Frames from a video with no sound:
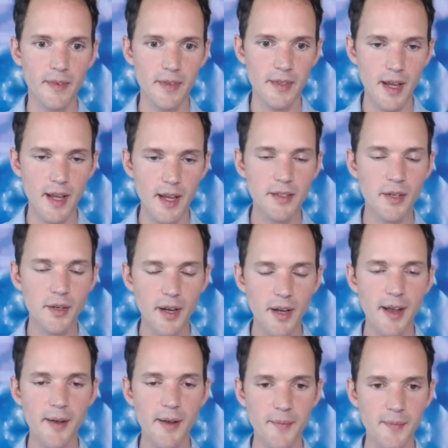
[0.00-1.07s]
Say it's
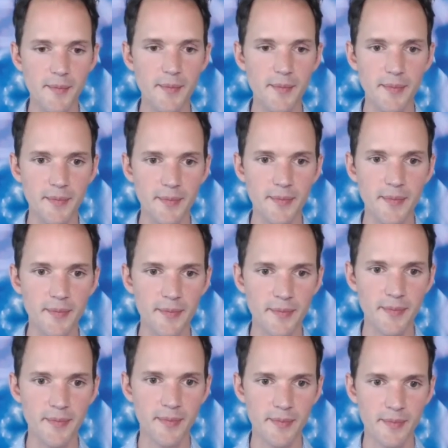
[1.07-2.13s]
okay. It's
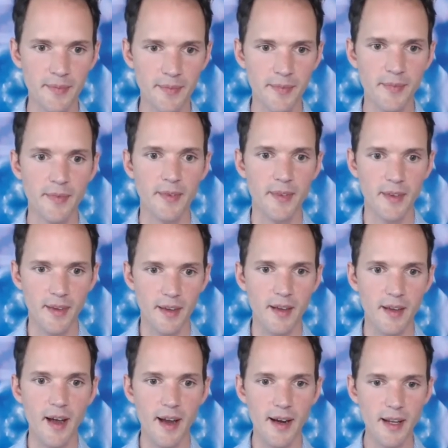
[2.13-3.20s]
okay.
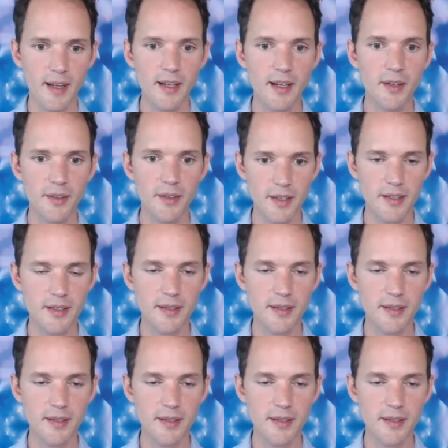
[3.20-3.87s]
I can heal this.